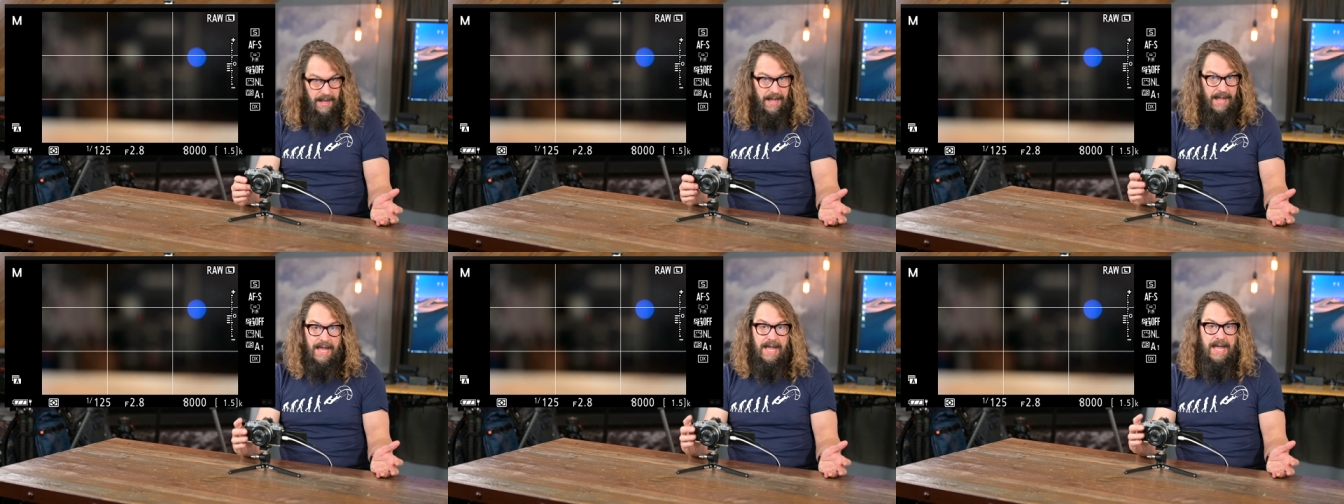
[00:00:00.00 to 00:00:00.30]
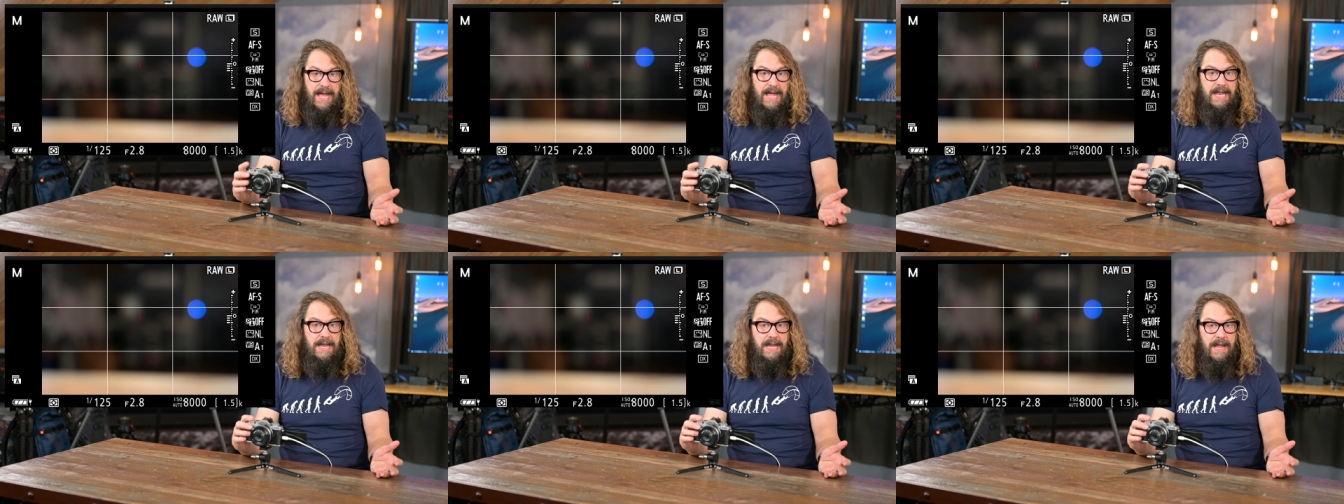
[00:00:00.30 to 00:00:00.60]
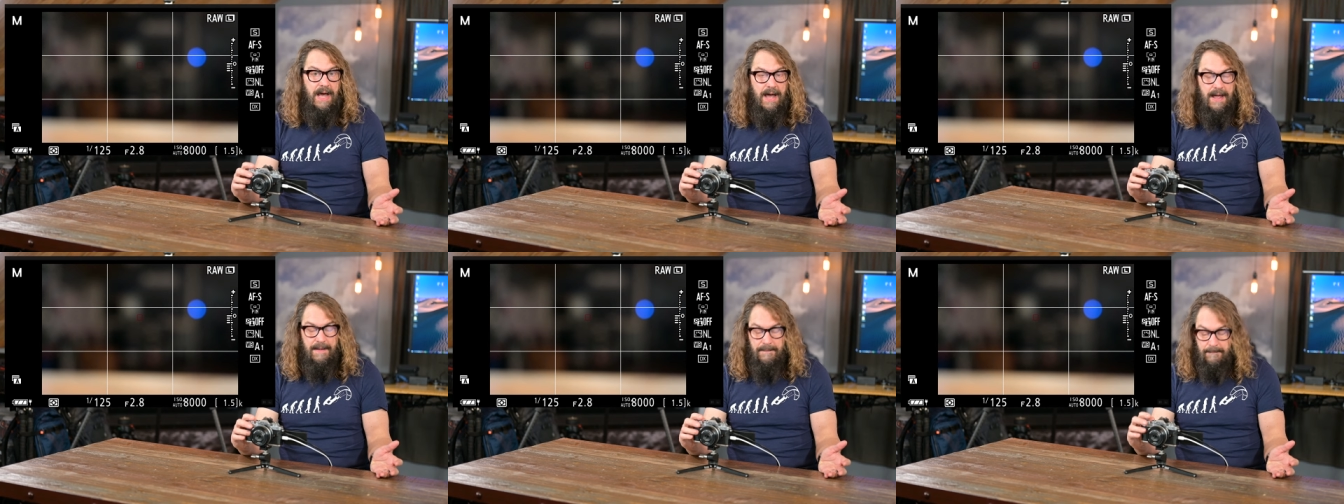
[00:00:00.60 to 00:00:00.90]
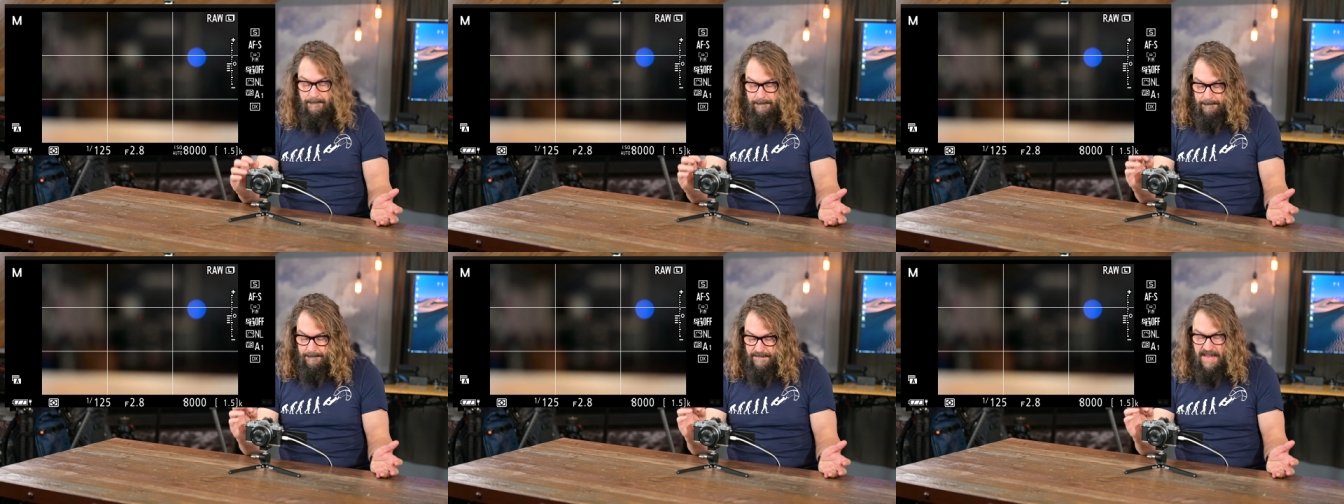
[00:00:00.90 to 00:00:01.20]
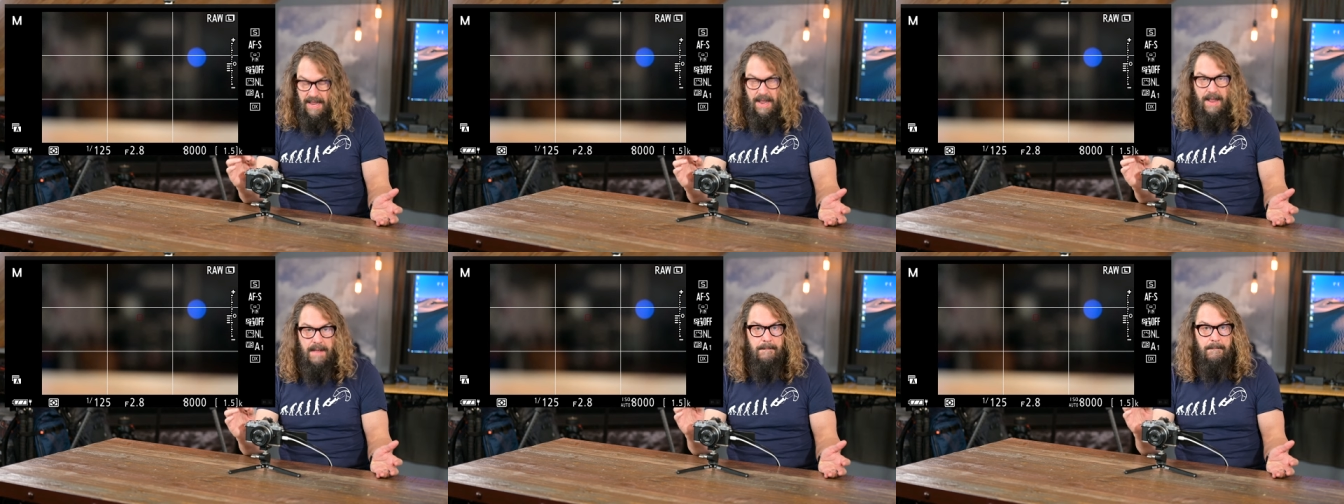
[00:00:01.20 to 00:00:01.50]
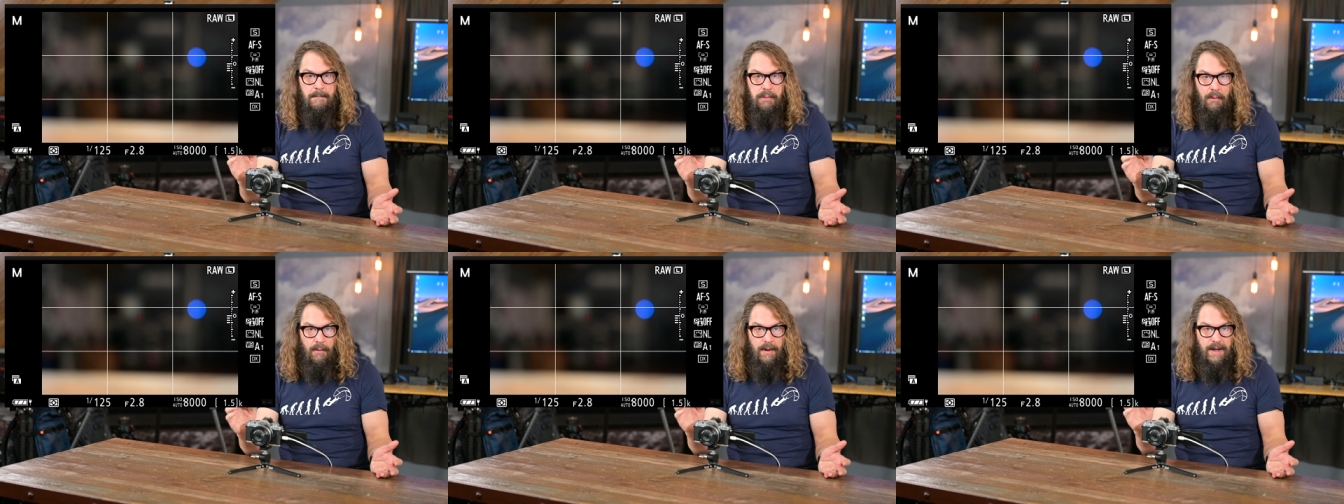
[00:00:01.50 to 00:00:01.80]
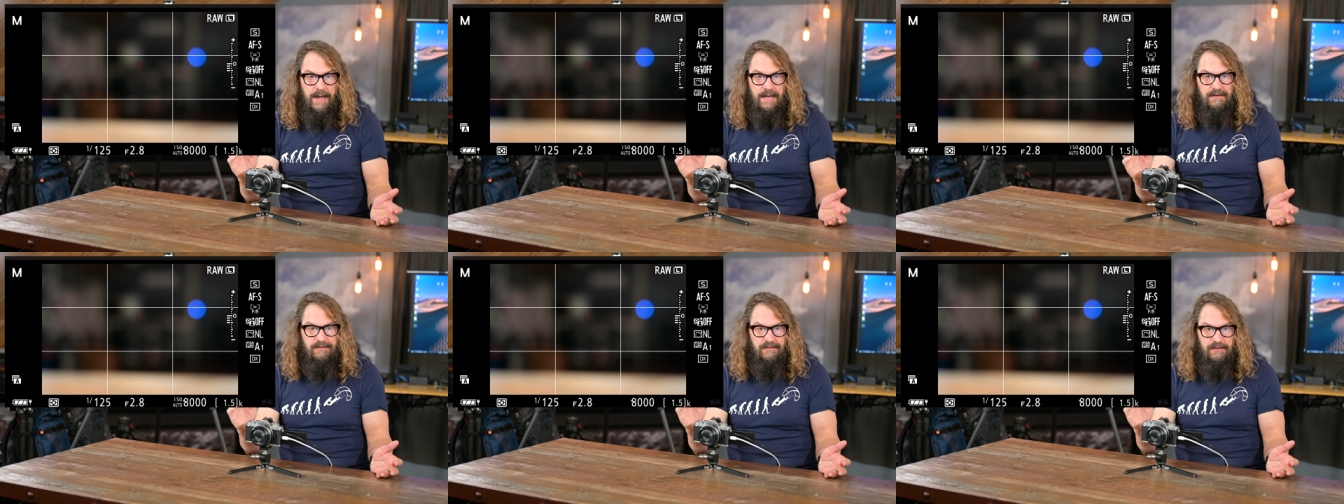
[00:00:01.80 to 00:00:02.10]
And I'm
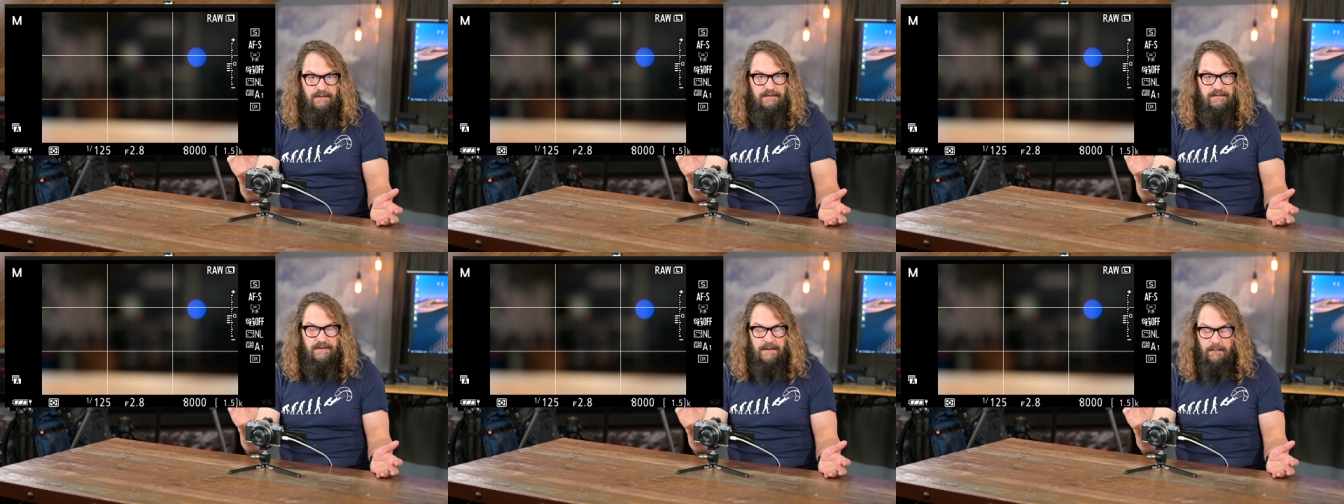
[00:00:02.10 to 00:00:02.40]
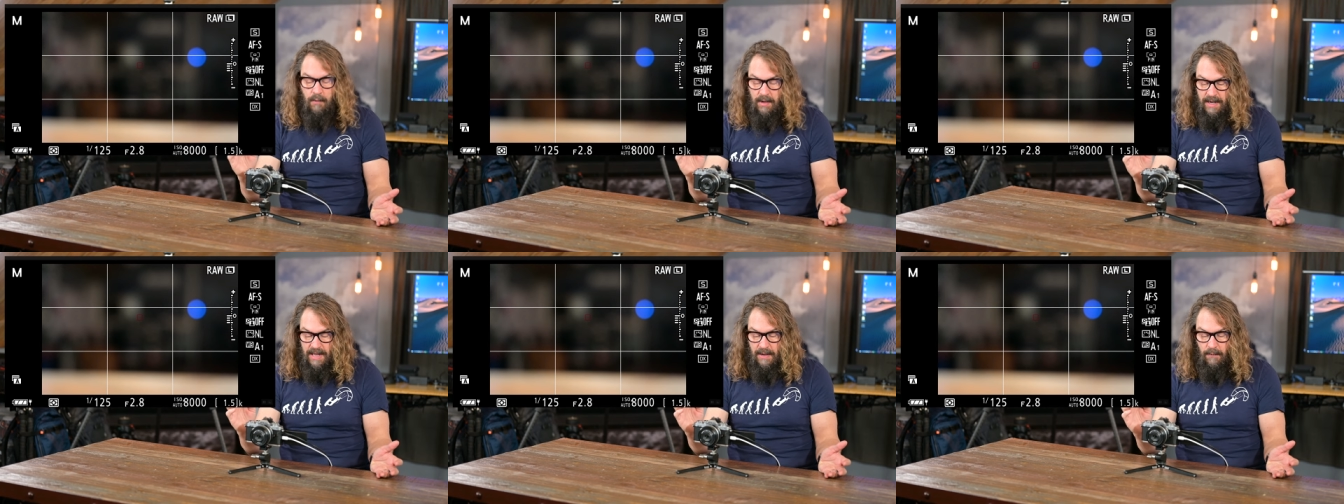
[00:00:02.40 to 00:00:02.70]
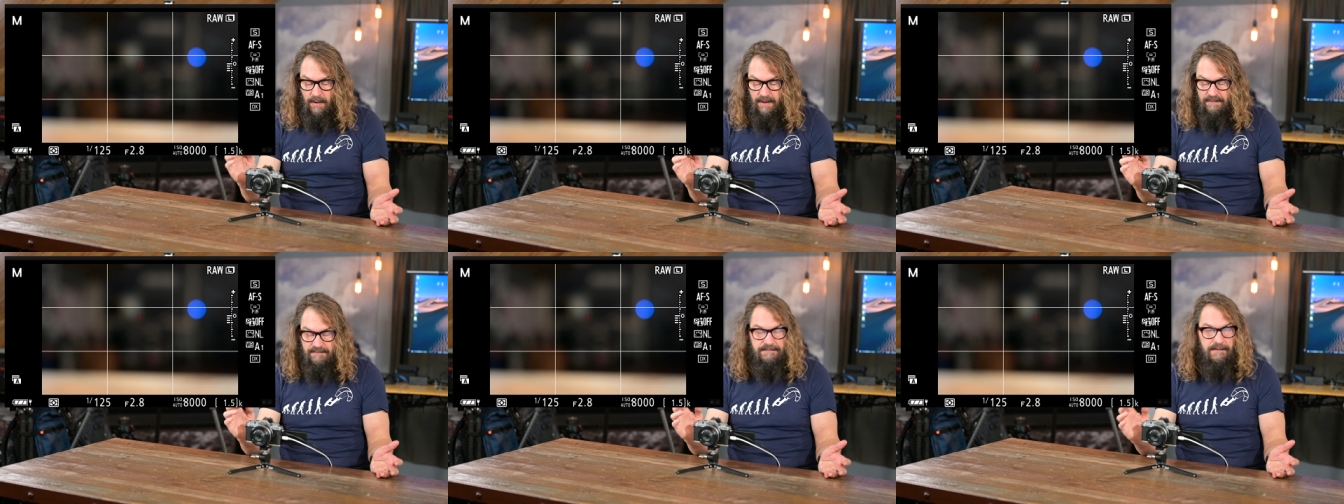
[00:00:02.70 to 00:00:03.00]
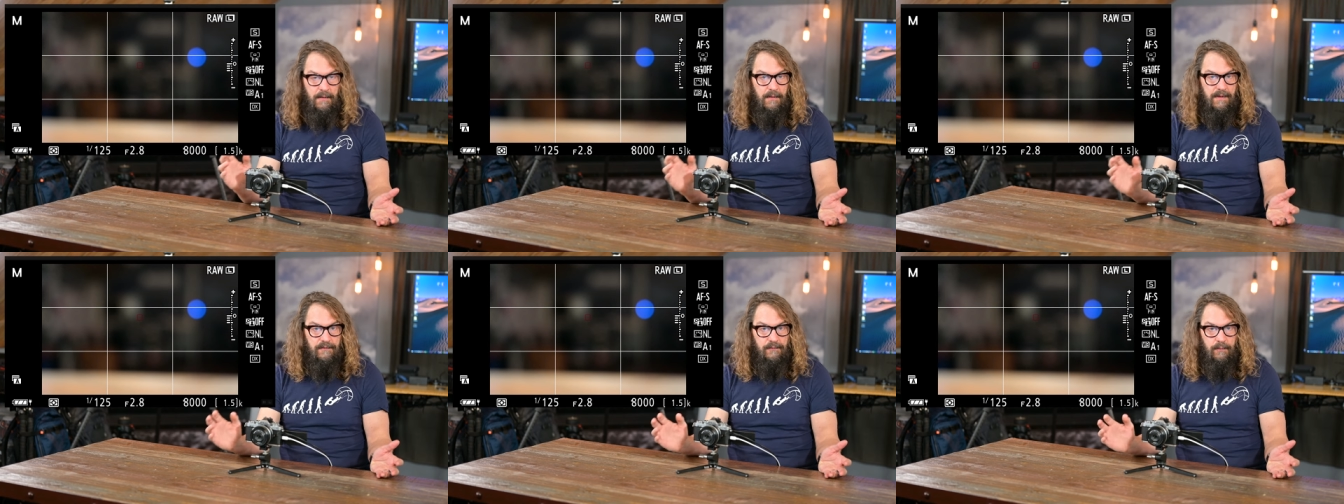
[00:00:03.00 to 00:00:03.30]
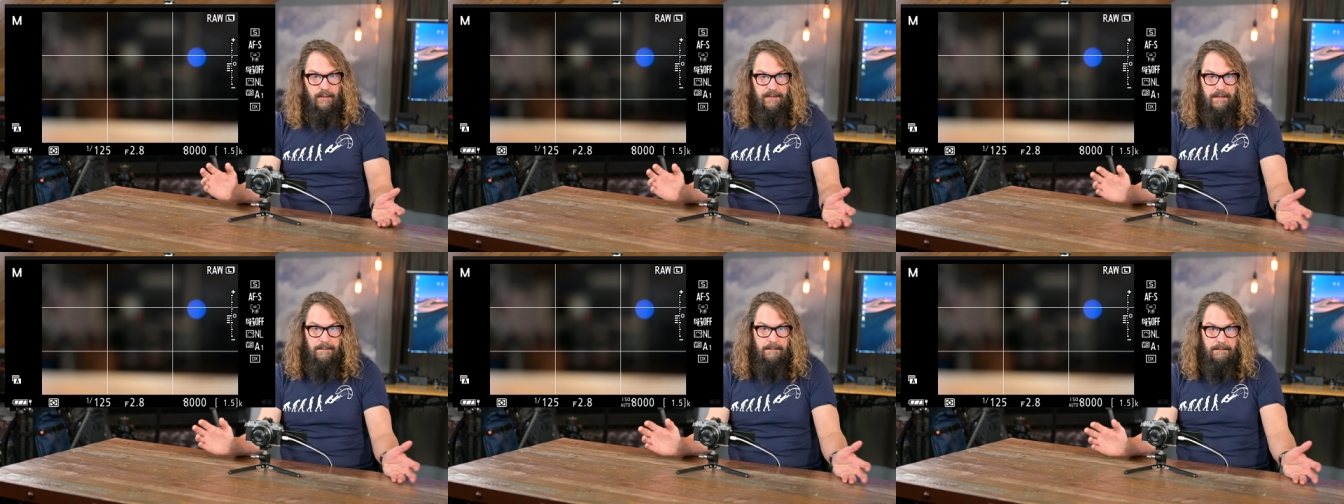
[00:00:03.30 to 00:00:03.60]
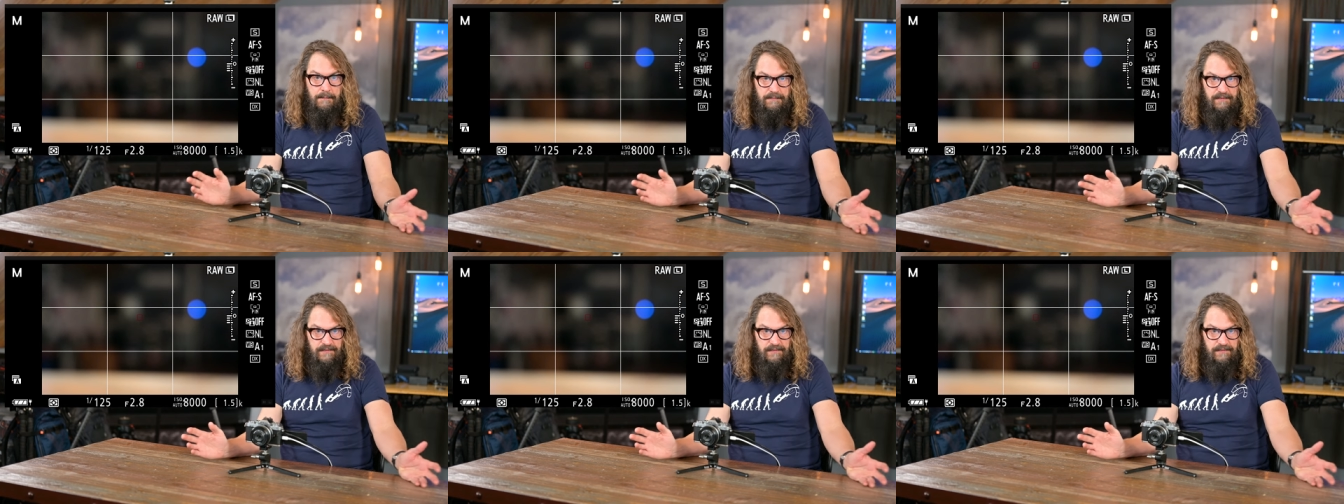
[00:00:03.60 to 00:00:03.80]
pinpoint choosing what I want in focus with a